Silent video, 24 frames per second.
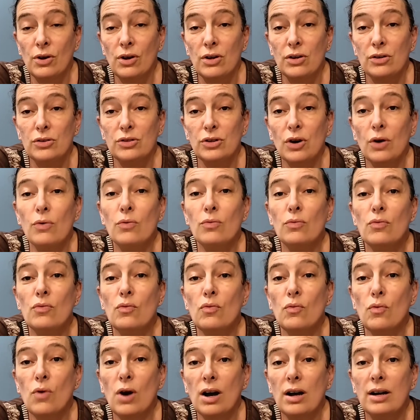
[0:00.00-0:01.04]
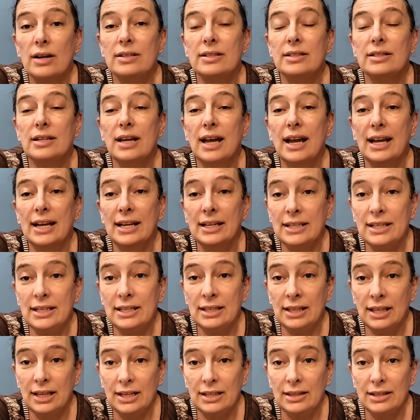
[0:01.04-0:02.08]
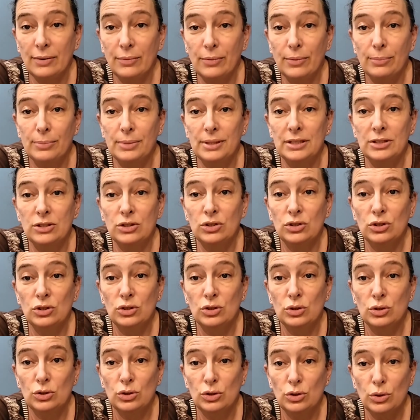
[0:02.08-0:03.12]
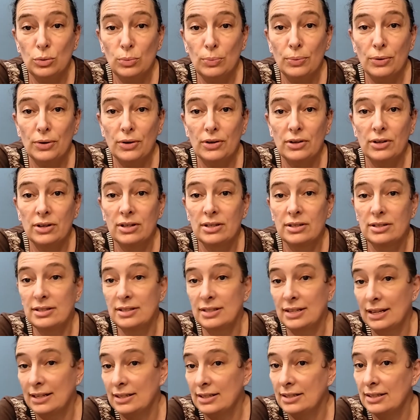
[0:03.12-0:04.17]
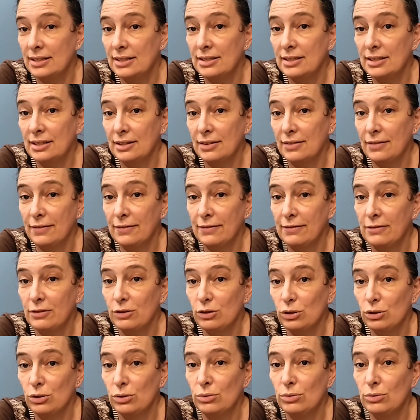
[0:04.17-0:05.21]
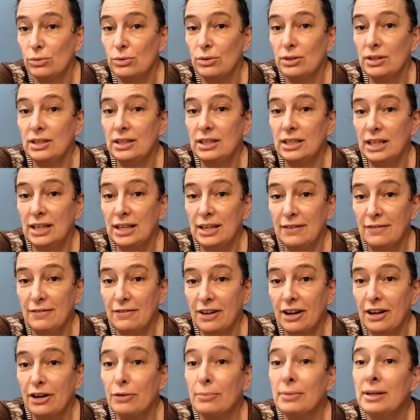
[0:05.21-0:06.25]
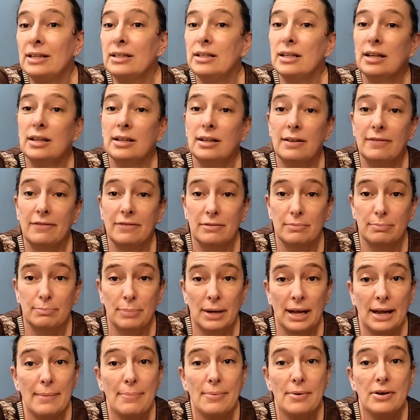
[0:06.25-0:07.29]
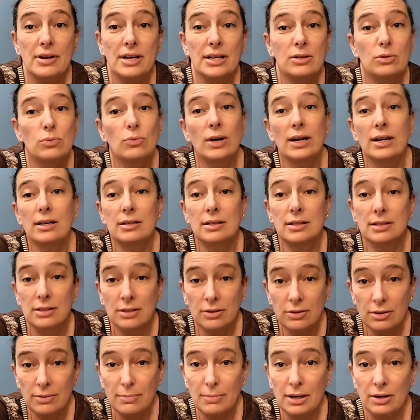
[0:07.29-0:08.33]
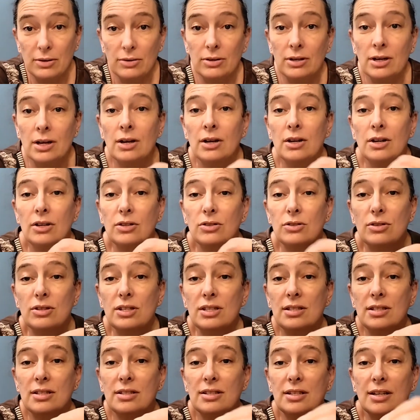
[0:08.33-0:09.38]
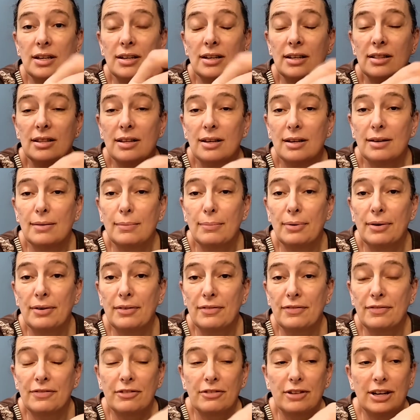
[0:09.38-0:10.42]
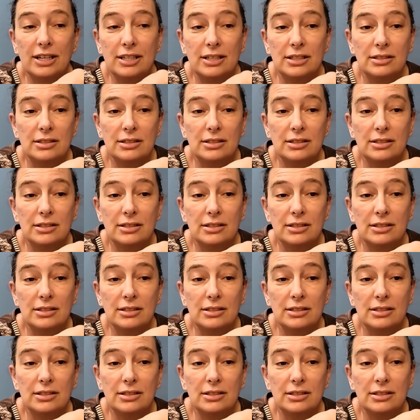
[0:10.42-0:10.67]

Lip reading: don't want anything that will be super sensitive to the environment, and if the paper gets wet, it's going to melt. So this is done on the perforated